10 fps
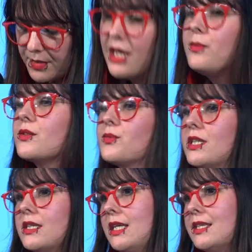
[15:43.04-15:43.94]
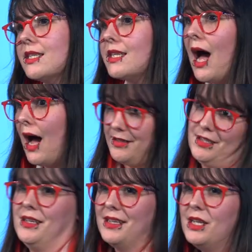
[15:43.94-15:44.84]
He was really into
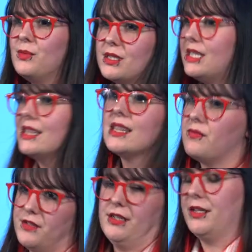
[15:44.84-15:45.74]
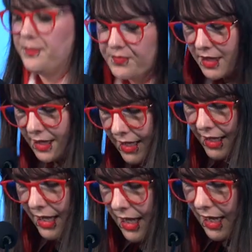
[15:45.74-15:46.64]
art. He loved it.
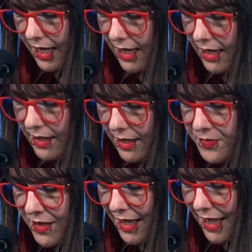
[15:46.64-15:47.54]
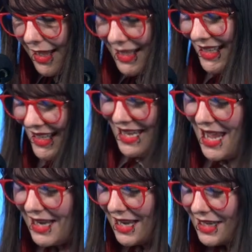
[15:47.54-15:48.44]

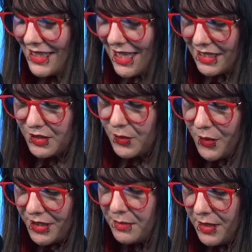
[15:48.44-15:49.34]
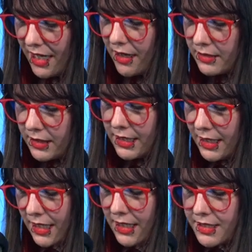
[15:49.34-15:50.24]
And I'd like to quote him here.
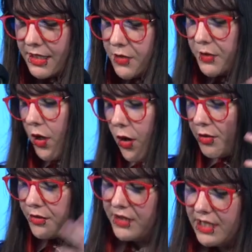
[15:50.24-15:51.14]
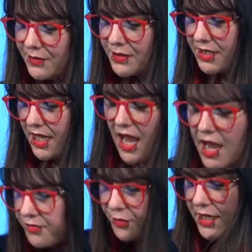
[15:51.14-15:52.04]
"Since photography gives us
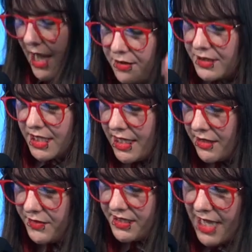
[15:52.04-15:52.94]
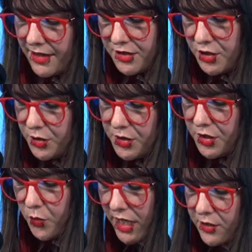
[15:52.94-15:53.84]
every guarantee of
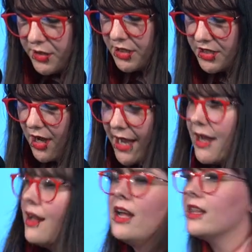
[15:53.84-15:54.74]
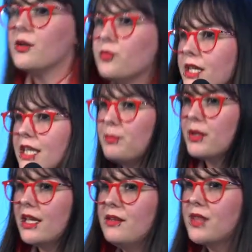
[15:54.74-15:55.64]
exactitude that we could desire, they really
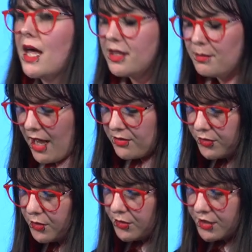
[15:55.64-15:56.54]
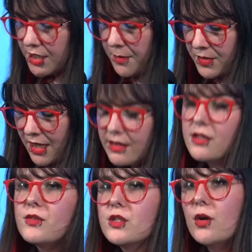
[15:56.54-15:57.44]
believe that, the mad fools.
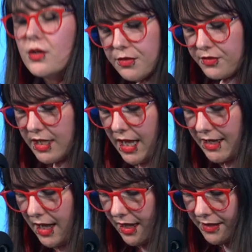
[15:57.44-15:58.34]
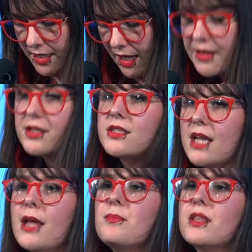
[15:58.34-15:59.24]
Then photography and art are the
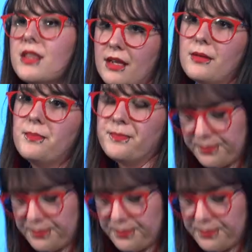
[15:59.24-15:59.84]
same thing."